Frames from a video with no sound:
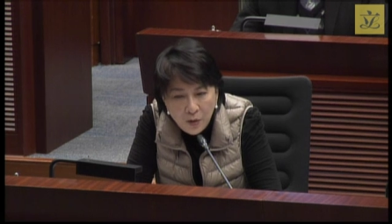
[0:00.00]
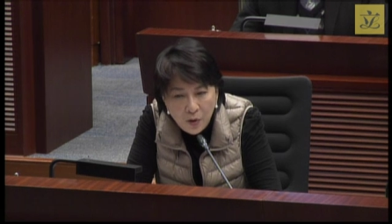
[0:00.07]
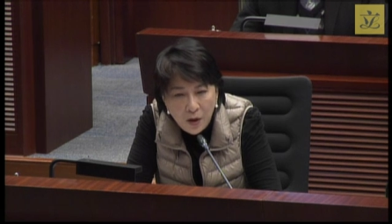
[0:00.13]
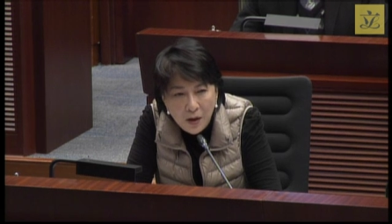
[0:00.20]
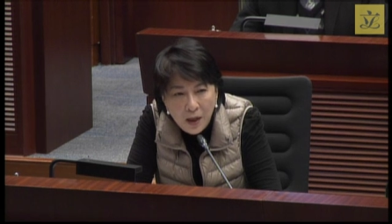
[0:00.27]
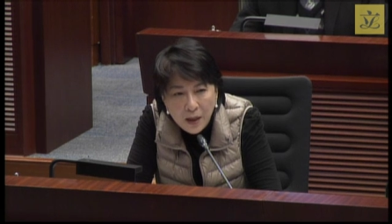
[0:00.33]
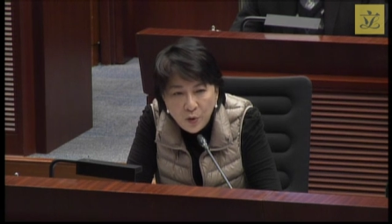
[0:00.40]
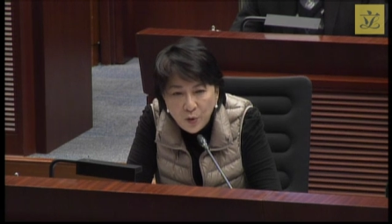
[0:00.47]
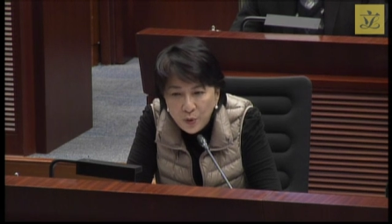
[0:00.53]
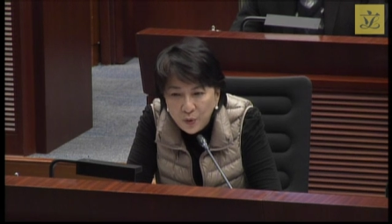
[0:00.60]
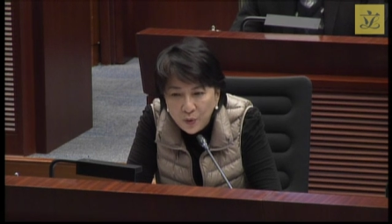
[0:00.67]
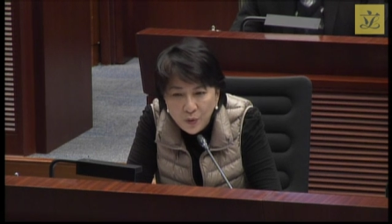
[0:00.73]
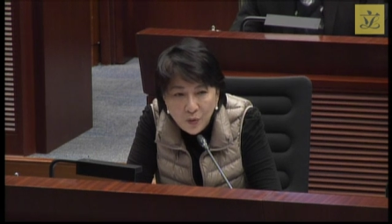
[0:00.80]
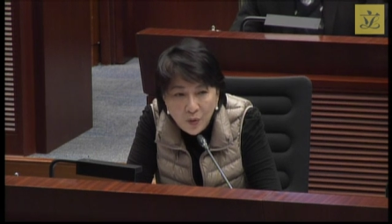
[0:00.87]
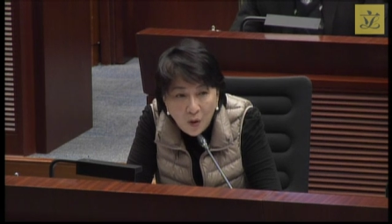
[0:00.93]
This is
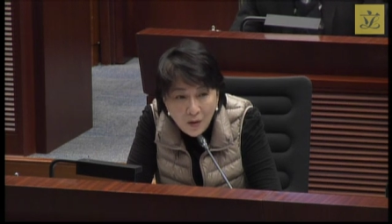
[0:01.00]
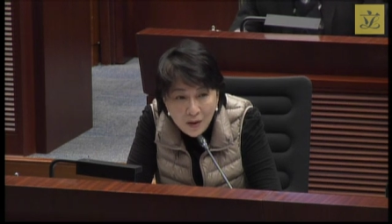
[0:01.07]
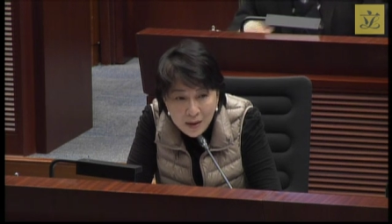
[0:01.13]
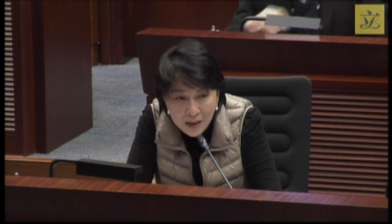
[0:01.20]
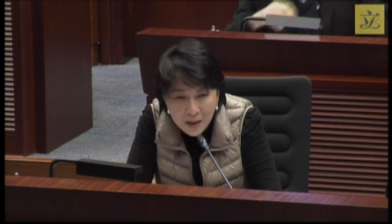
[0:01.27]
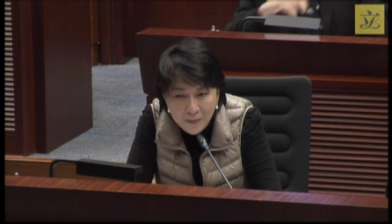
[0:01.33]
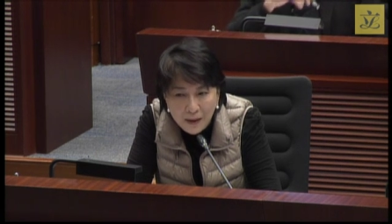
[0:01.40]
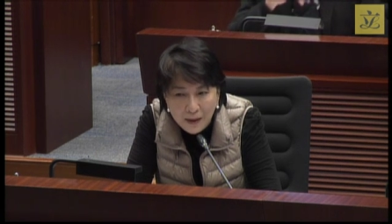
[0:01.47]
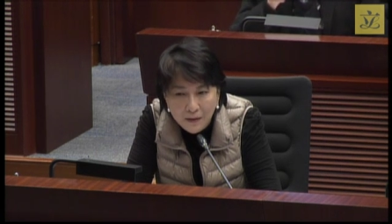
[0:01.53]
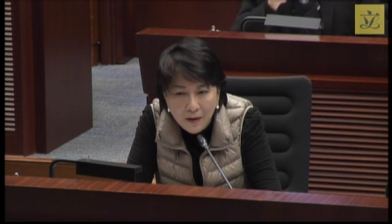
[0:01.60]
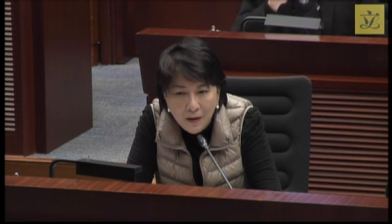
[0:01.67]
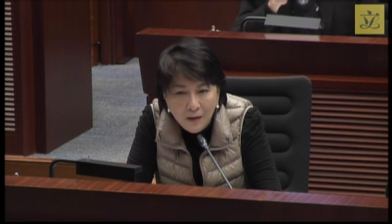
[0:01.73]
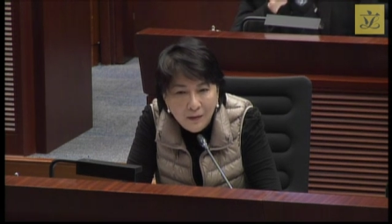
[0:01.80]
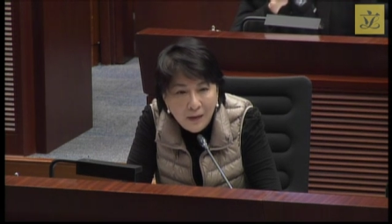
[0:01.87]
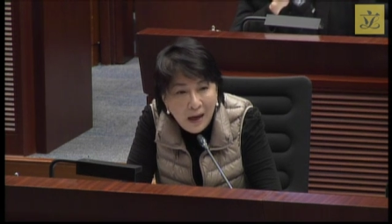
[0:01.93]
not
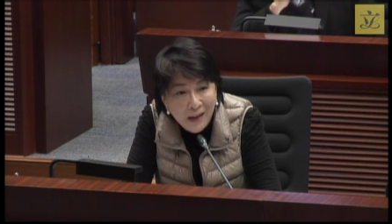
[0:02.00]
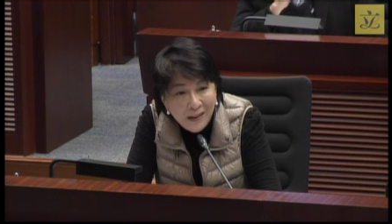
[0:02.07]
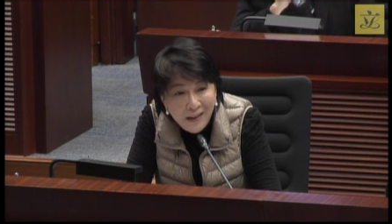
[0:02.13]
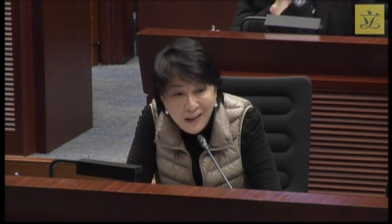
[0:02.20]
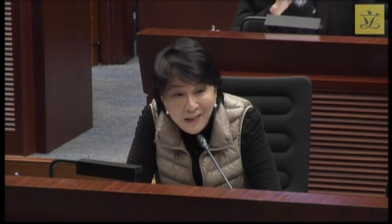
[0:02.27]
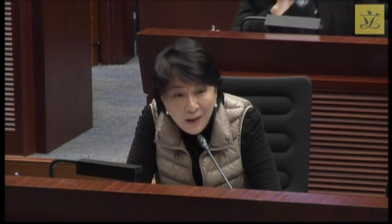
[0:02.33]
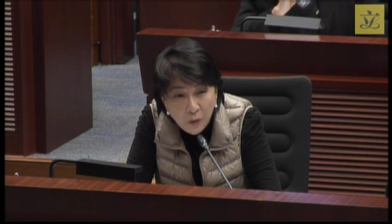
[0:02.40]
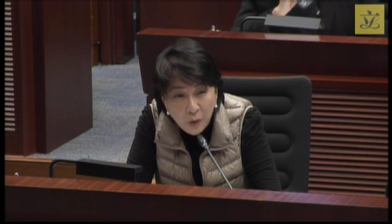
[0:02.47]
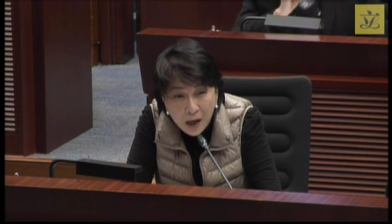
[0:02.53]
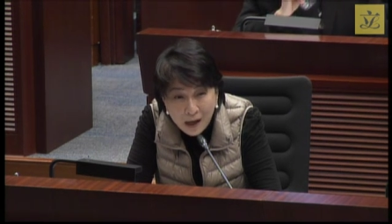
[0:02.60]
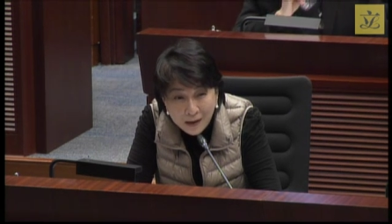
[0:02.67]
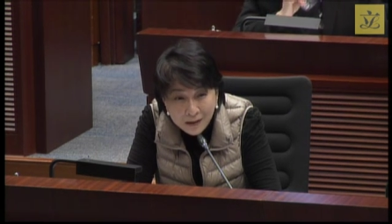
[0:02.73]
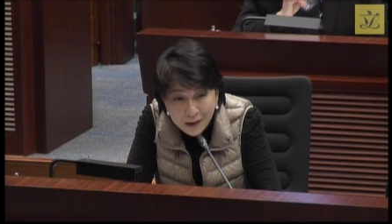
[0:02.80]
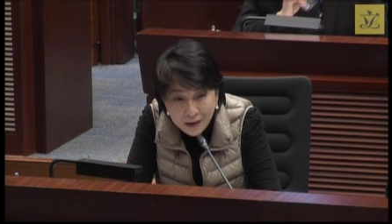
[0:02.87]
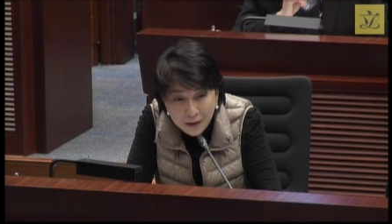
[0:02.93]
an issue
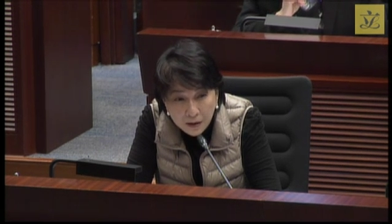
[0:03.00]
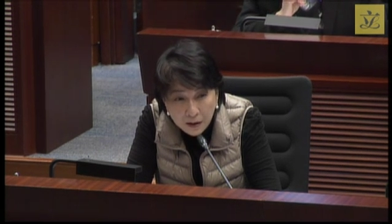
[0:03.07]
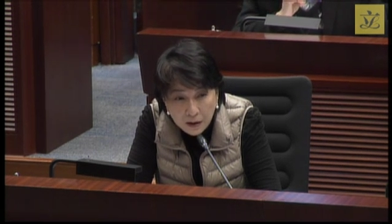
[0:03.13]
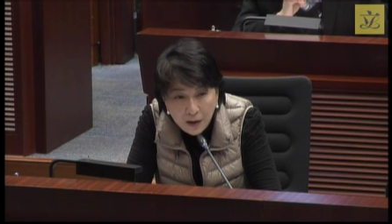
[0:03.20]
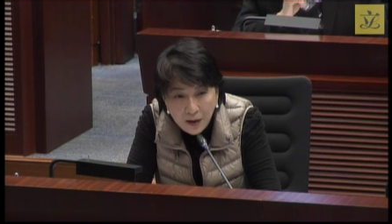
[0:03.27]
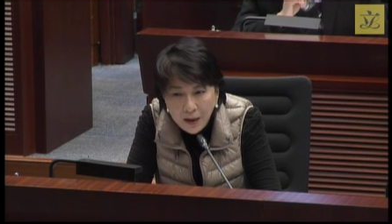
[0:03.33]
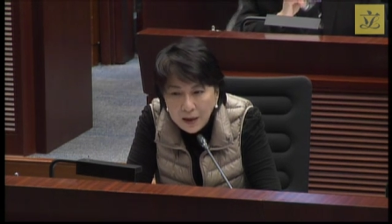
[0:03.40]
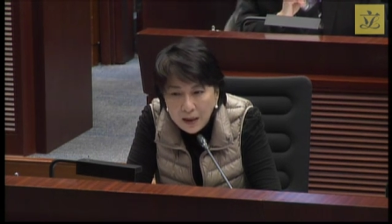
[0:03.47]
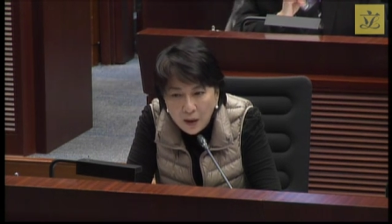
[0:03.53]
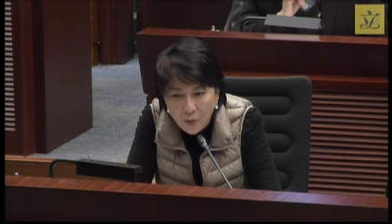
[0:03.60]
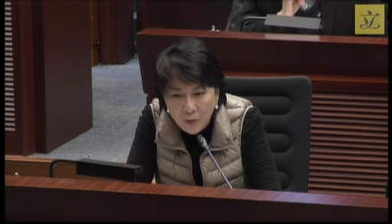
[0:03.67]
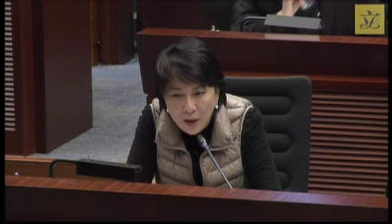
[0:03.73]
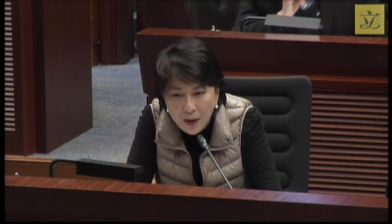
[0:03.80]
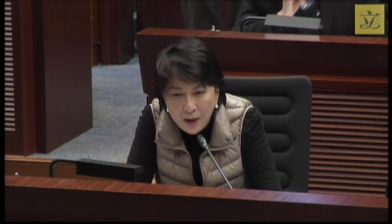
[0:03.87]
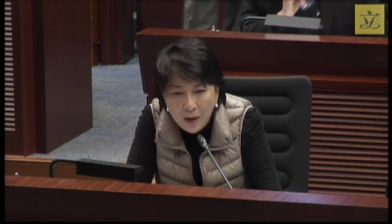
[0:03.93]
put
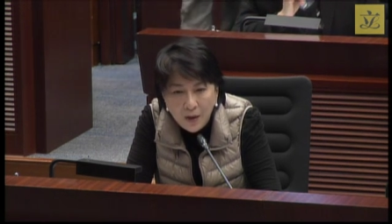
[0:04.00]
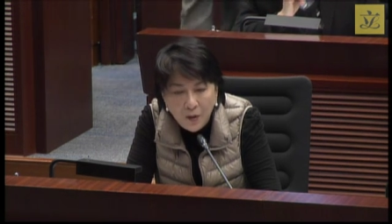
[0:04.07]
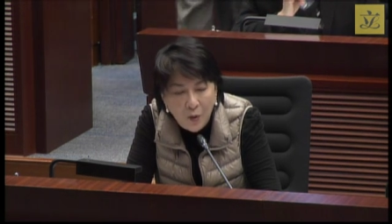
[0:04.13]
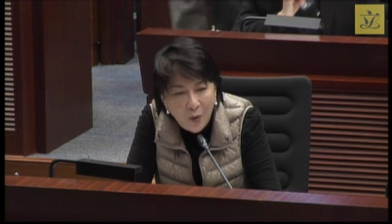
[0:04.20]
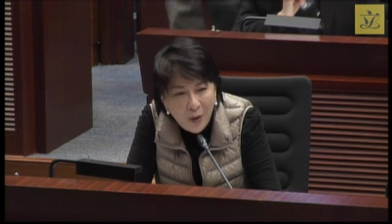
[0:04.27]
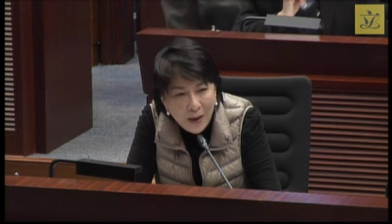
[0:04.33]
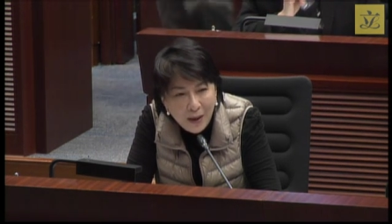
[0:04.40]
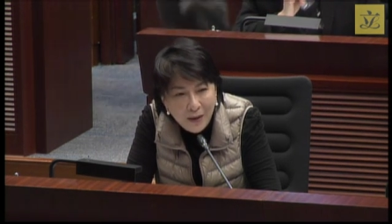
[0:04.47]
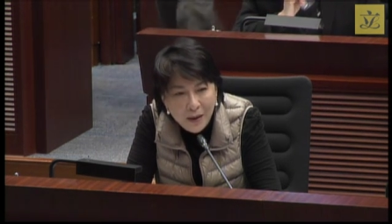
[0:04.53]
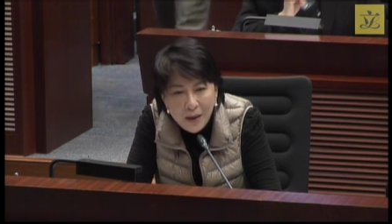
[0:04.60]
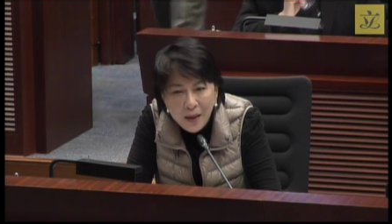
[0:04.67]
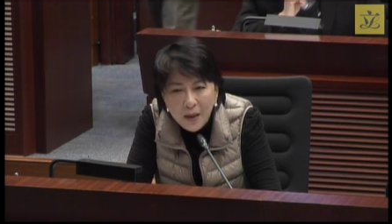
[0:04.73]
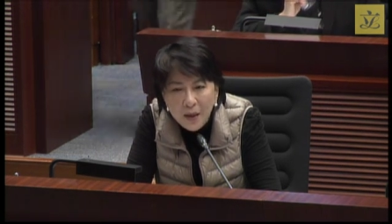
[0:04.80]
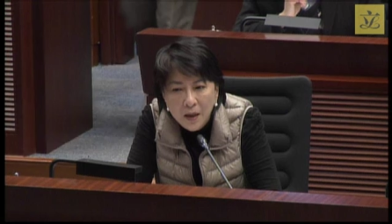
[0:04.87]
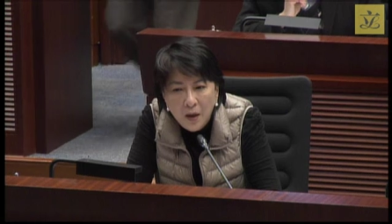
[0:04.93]
forward by the CBS
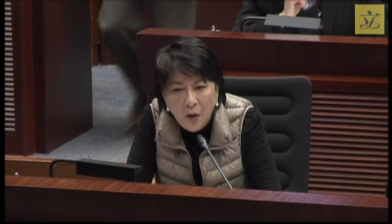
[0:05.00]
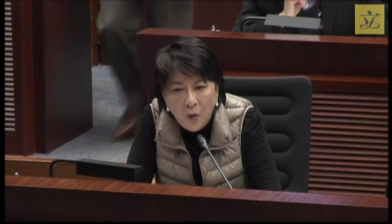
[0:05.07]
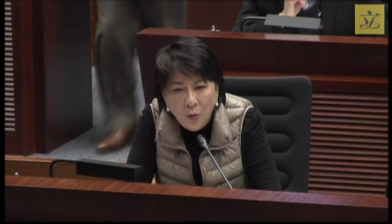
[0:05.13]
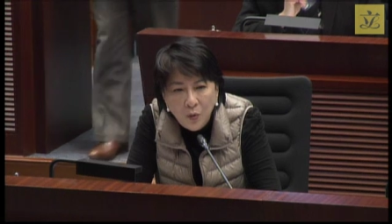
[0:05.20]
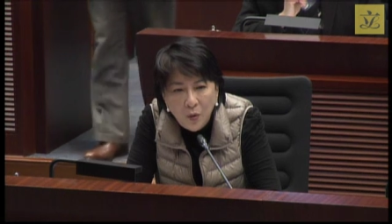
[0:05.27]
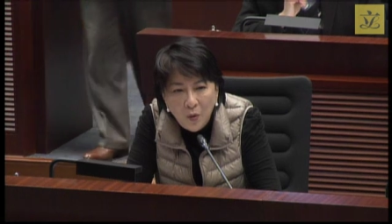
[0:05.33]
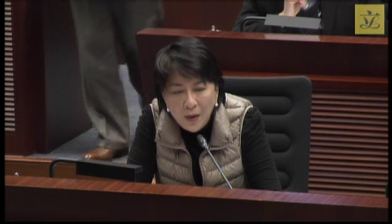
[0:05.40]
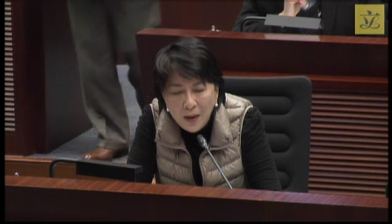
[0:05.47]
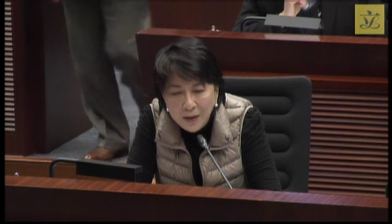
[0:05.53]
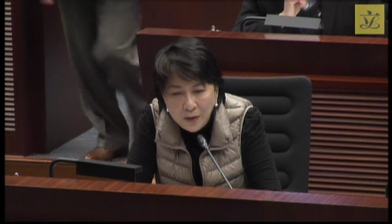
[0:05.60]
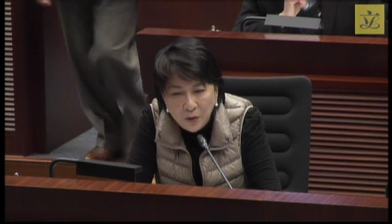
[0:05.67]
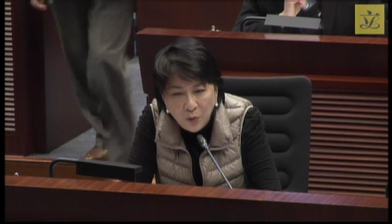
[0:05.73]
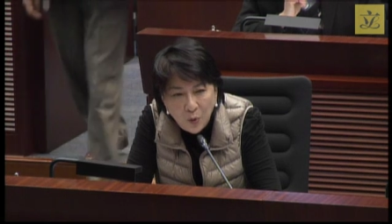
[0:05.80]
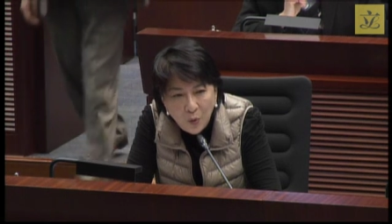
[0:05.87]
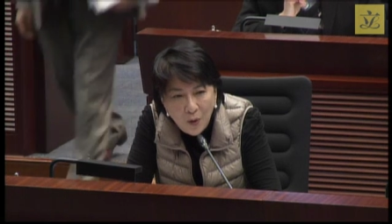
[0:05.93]
building
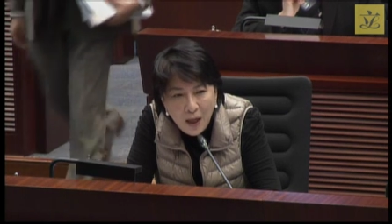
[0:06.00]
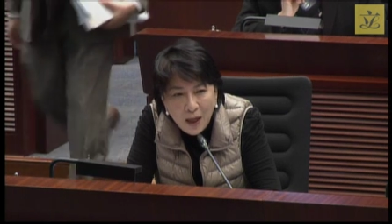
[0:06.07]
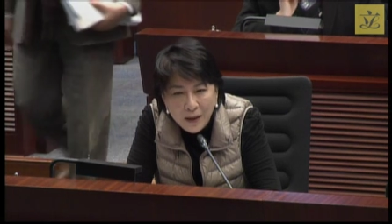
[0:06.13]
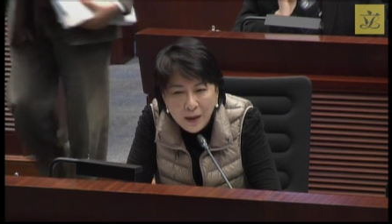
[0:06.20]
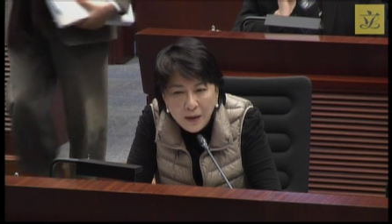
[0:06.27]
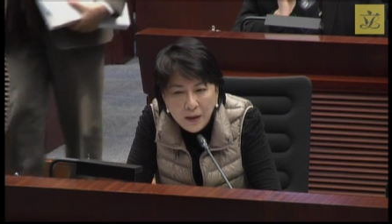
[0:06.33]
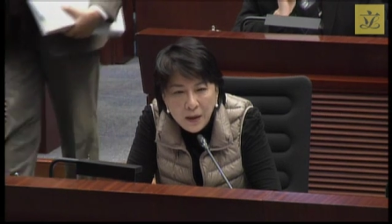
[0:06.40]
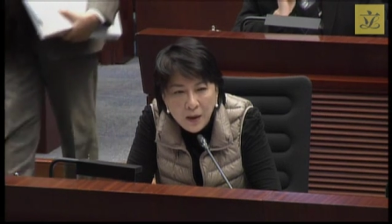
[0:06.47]
owners themselves.